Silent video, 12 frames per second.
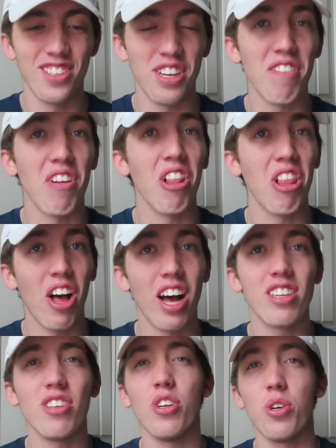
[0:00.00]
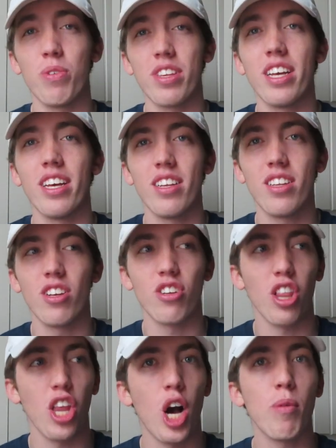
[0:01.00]
You have a lot to do with it. There's
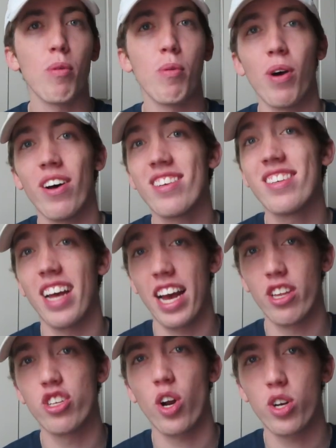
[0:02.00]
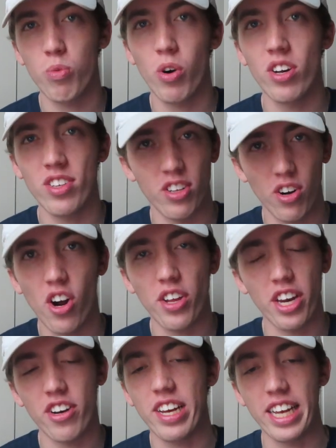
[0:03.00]
a lot more people outside the church walls than there are
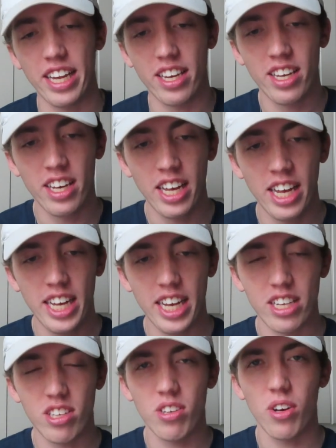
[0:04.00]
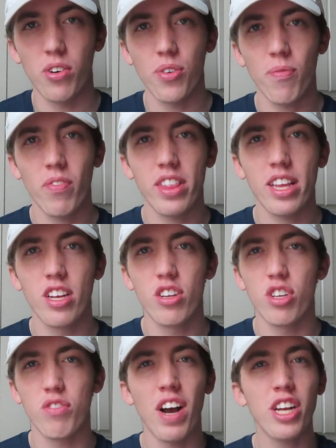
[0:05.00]
that are in. And so
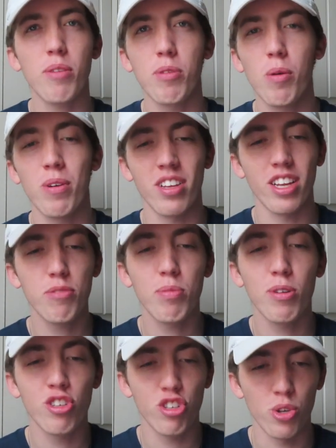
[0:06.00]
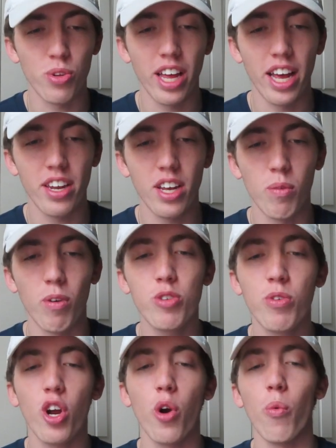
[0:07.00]
just find your purpose and let's pursue that.
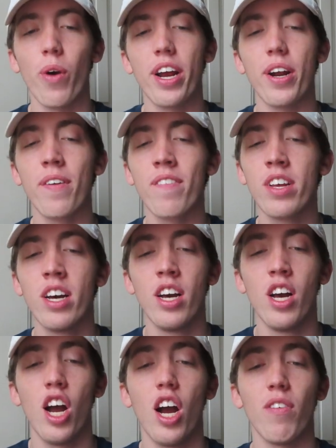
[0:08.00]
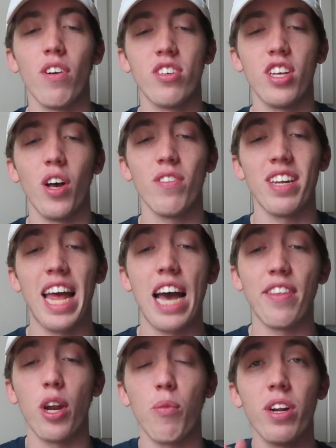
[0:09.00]
Once we are aware of ourselves and
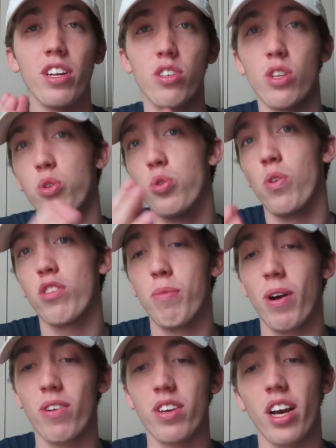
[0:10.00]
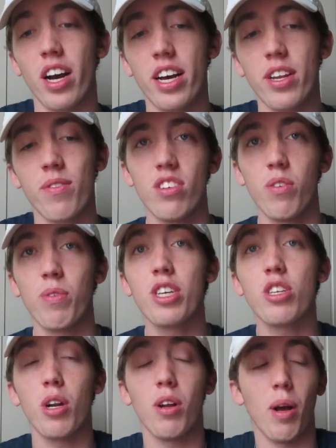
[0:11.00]
add that awareness to the truth about God, we
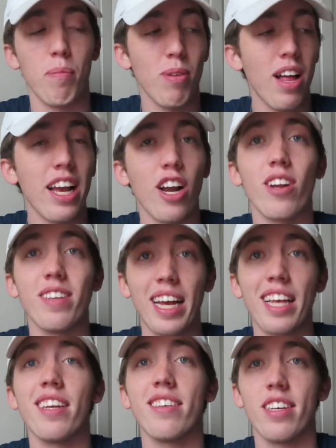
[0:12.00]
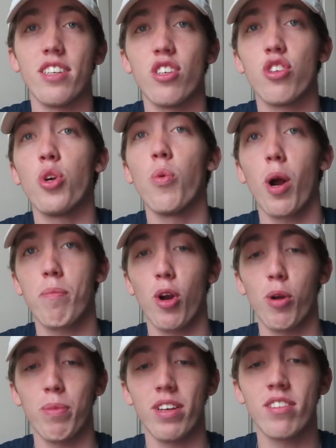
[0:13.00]
can start applying our daily decisions to our
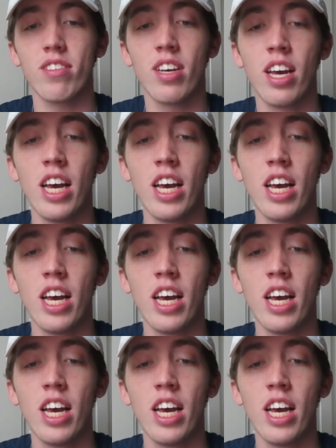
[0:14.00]
purpose.